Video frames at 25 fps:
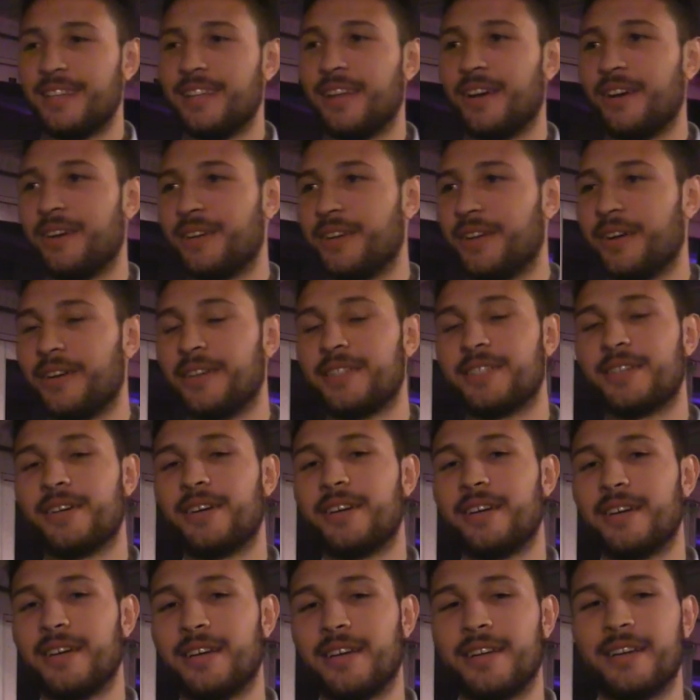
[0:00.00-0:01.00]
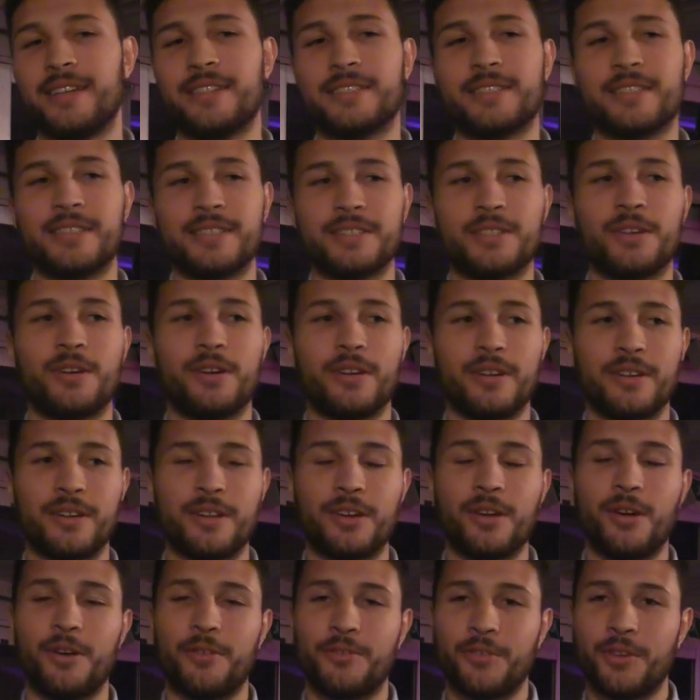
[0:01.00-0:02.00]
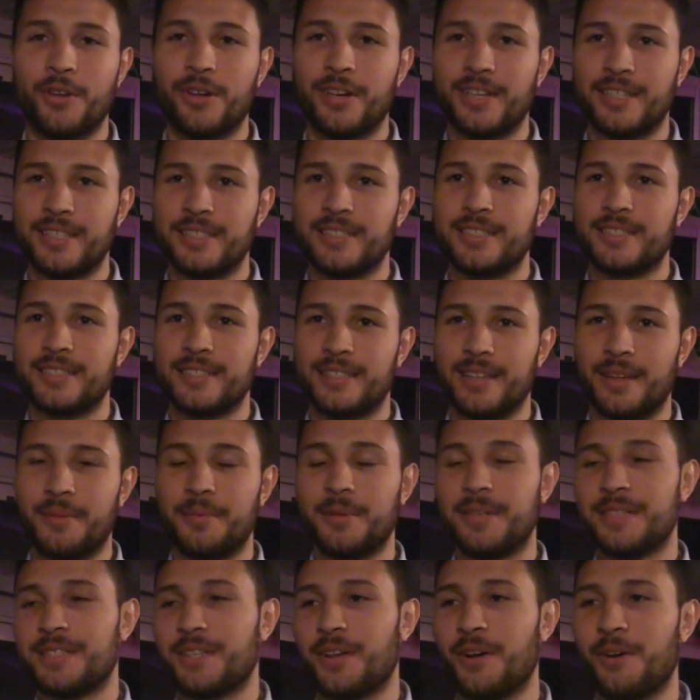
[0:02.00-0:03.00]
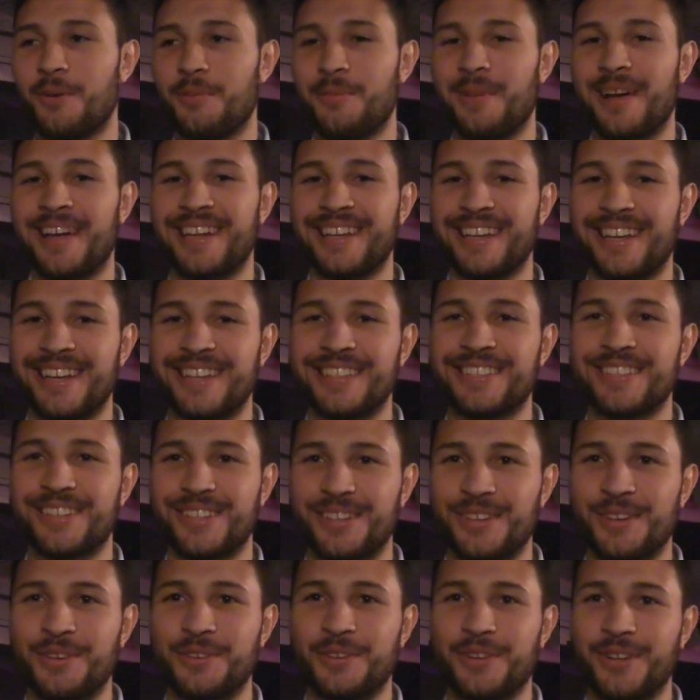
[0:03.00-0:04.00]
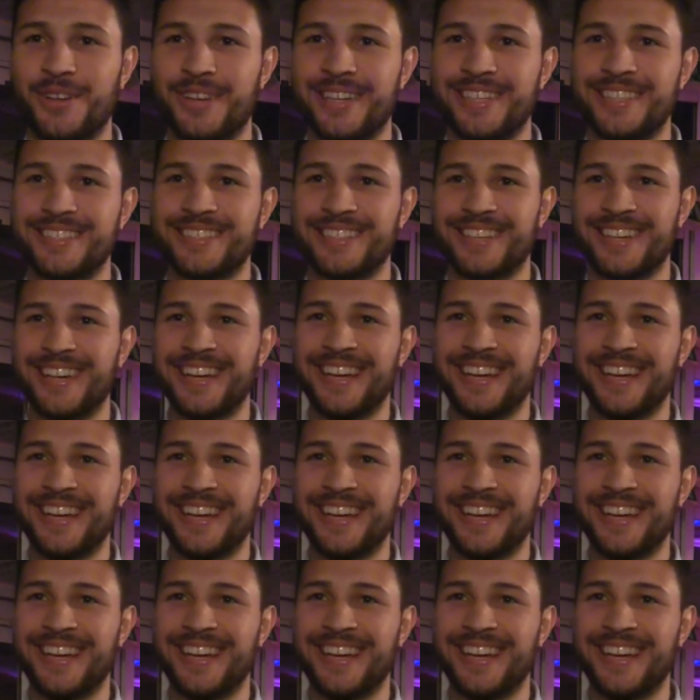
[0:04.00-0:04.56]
No, he's got a lot of knowledge. I mean, he's an old man now. He's got a lot of knowledge.